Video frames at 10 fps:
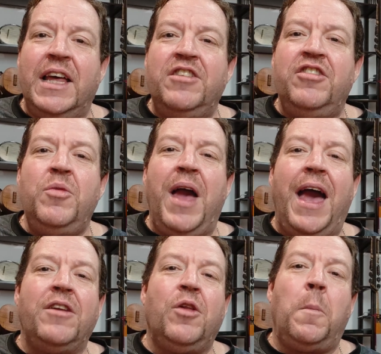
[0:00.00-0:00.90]
lets you
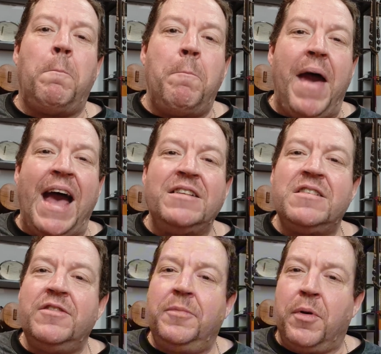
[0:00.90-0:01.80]
handle
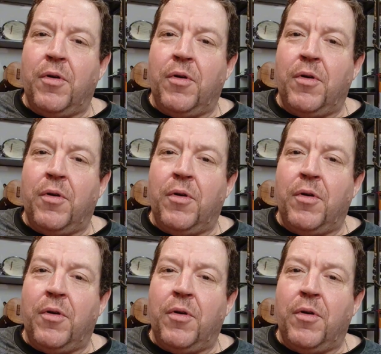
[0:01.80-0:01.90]
massive